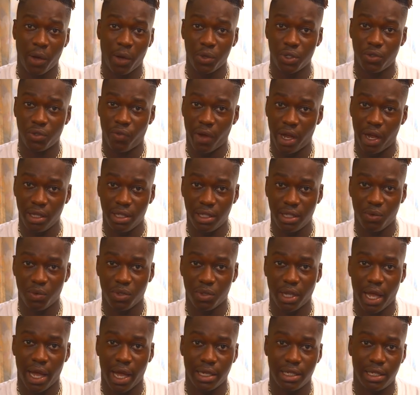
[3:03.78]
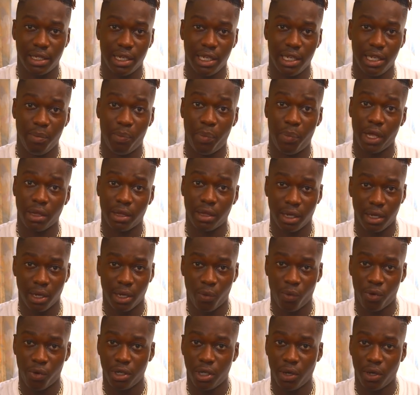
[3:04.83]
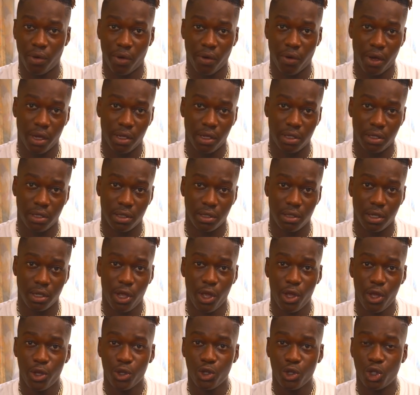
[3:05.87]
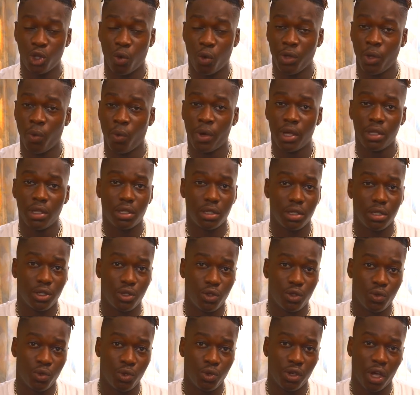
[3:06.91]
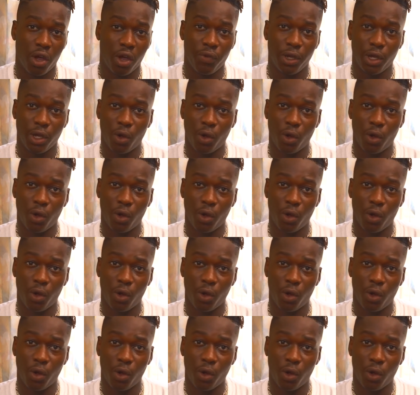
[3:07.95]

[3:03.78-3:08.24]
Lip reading: I was writing was actually better than what they were writing. So we went to the studio and